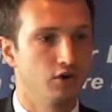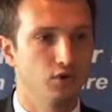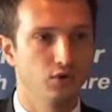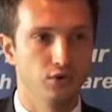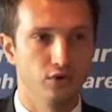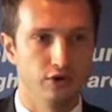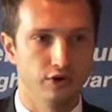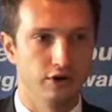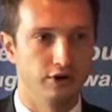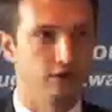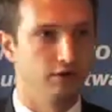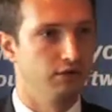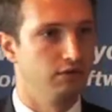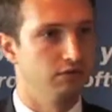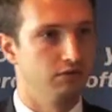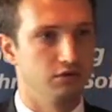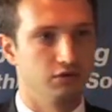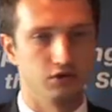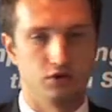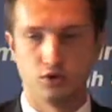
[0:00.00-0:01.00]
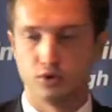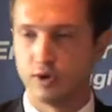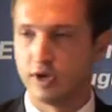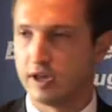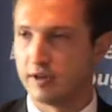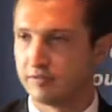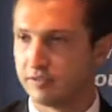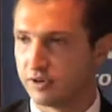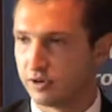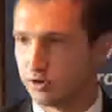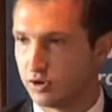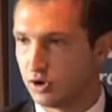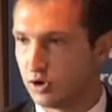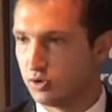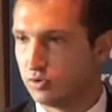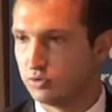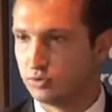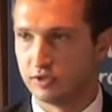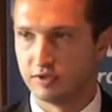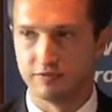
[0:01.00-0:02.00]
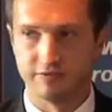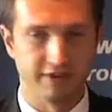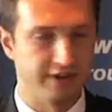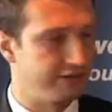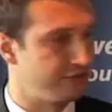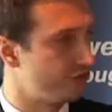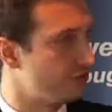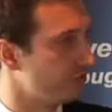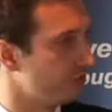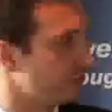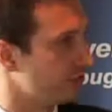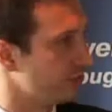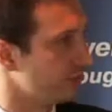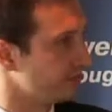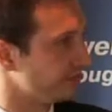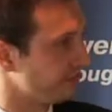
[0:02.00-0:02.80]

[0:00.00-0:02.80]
who, who have their own inventions.